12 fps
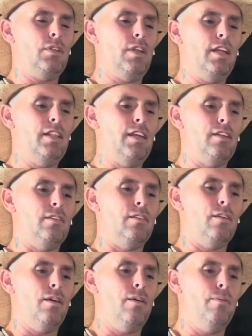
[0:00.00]
and
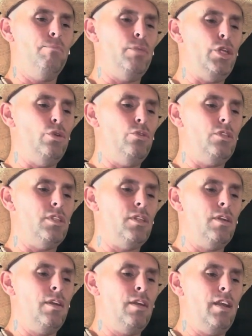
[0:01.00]
then mute,
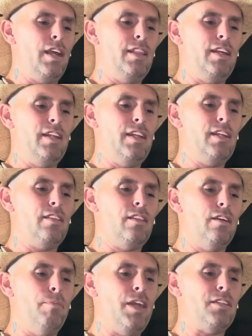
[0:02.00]
and then hit
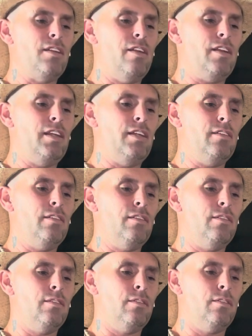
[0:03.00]
the bass note again,
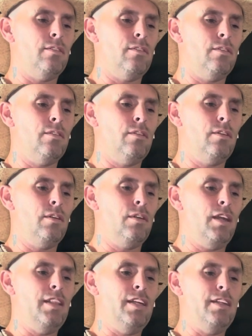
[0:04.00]

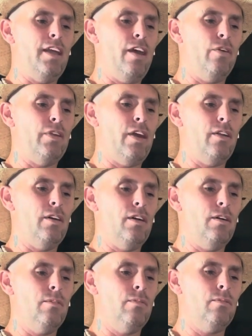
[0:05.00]
and then down, down,
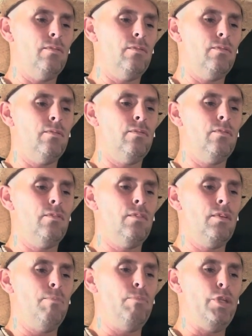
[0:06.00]

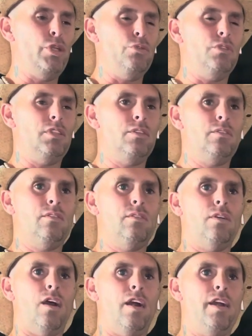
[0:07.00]
up, mute.
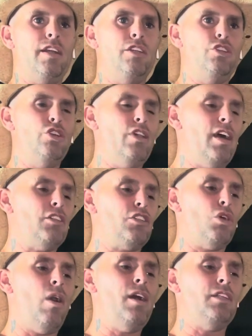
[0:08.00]
All right, you do that
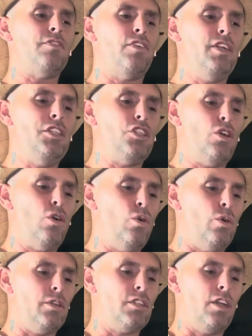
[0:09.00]
twice for each
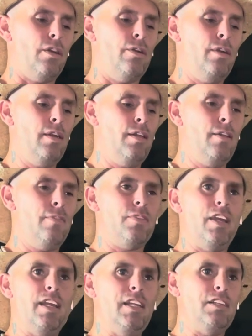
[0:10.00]
chord. So
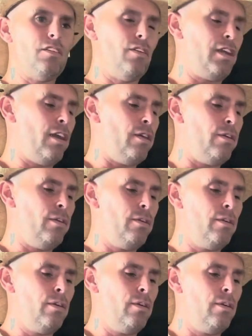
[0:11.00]
the E is gonna
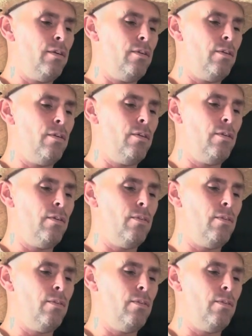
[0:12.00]
go.